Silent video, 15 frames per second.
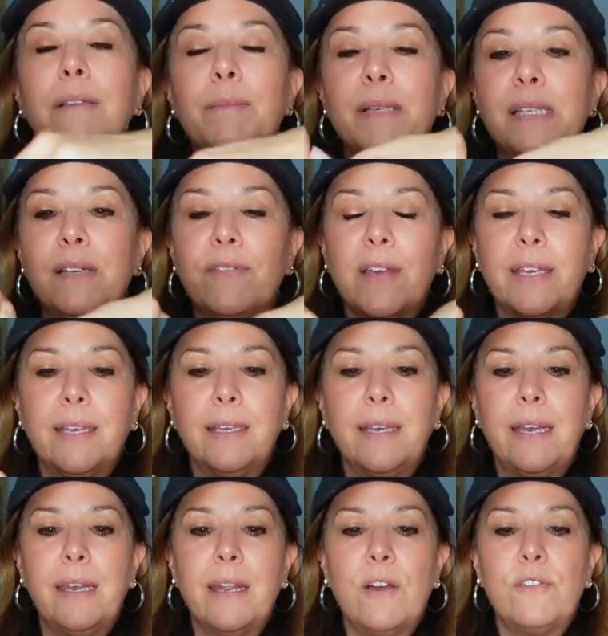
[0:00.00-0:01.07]
Let me see if I can
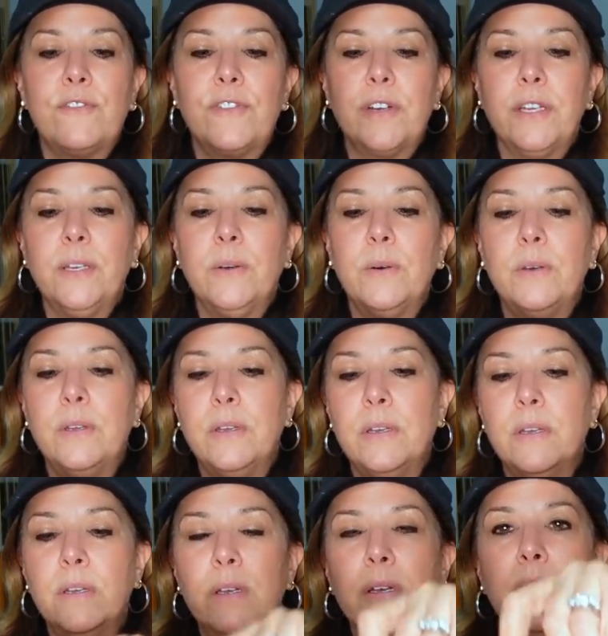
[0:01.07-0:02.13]
get it out for you.
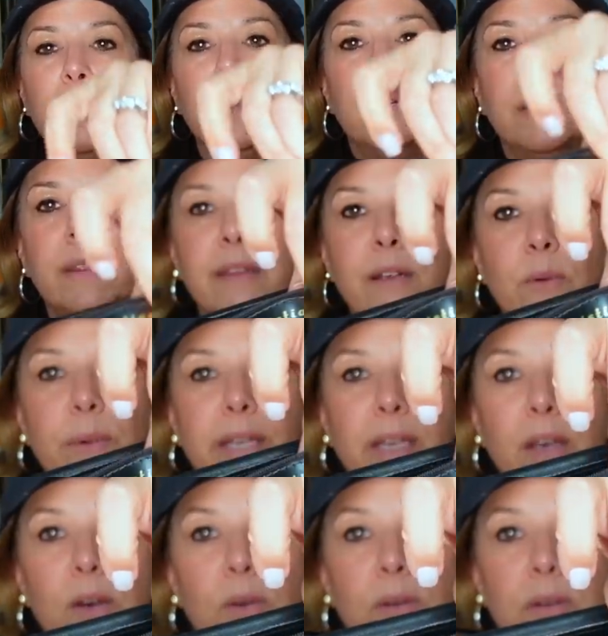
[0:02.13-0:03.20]
There we
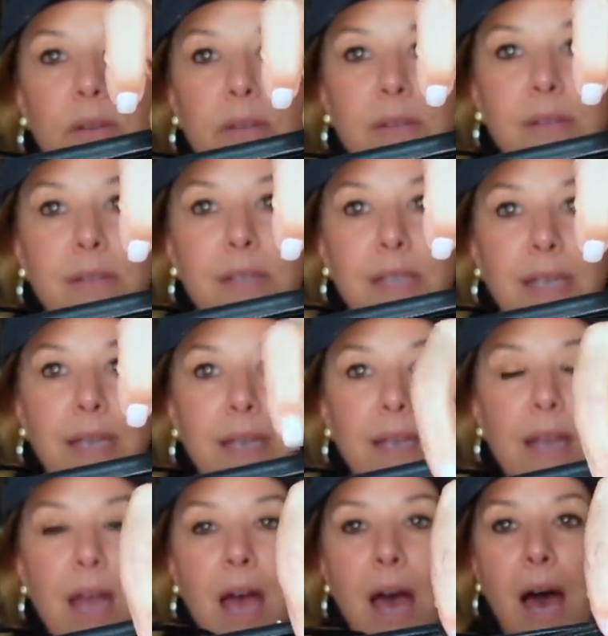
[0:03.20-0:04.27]
go. Let's see.
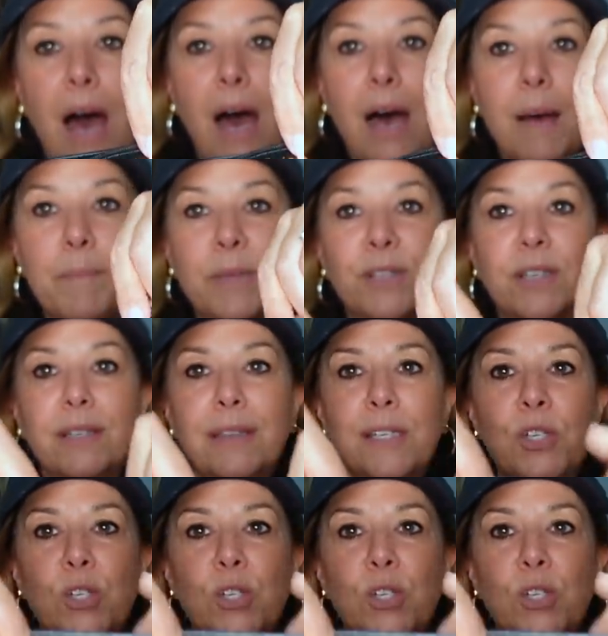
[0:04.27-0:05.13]
Um, look at the